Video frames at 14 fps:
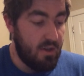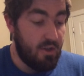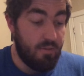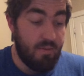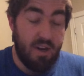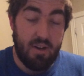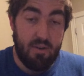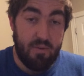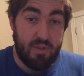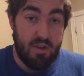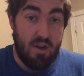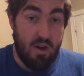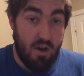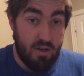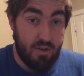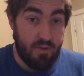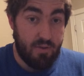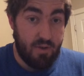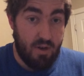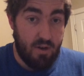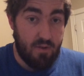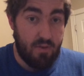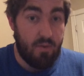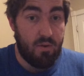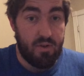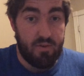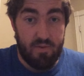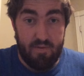Euramerica was also called,
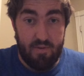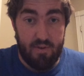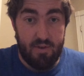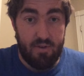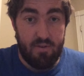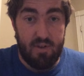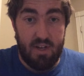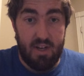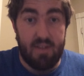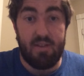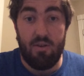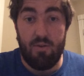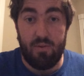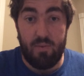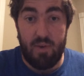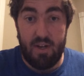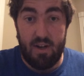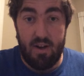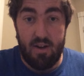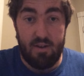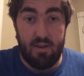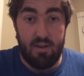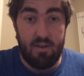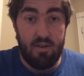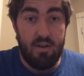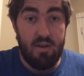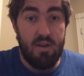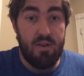or is referred to today as the Old Red Continent,
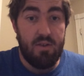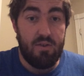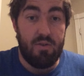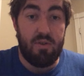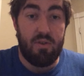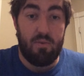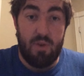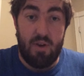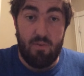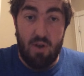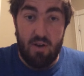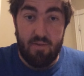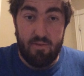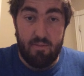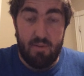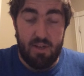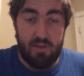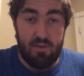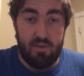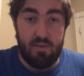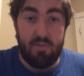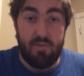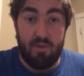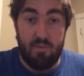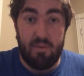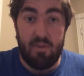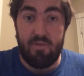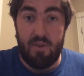due to the red rock formations
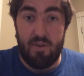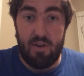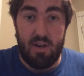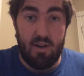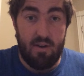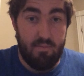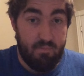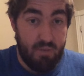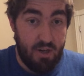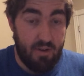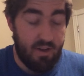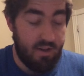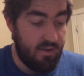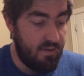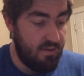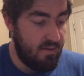from the Devonian period.